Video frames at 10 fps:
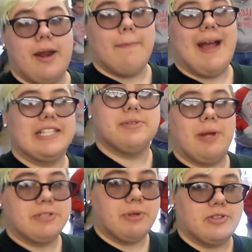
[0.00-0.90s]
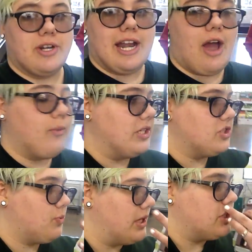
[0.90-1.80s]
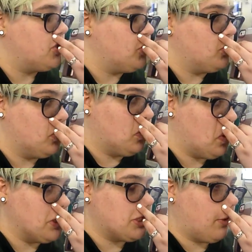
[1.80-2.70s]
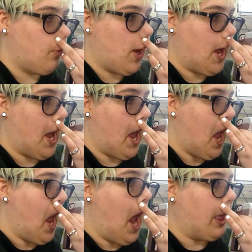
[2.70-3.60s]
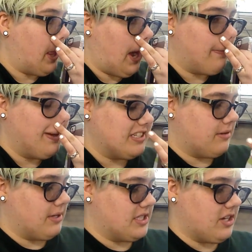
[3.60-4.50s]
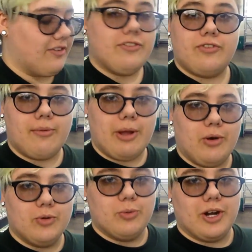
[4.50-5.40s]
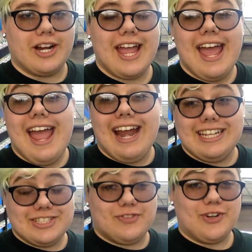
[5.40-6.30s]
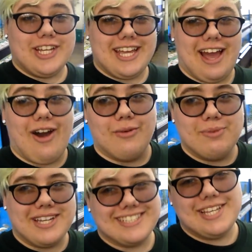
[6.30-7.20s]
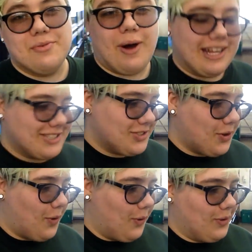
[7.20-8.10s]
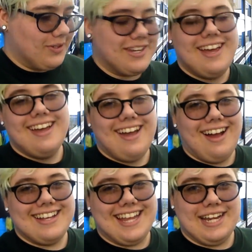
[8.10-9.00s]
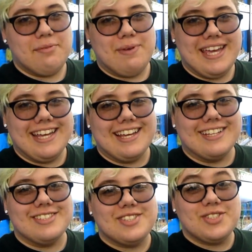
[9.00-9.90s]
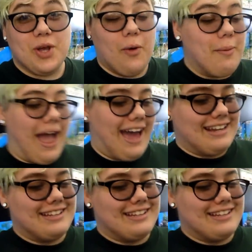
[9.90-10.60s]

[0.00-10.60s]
Pet Supplies Plus right now. We just went to Subway and then I picked up my stuff from my old work. And he's freaking out because he wants to hold a guinea pig so bad.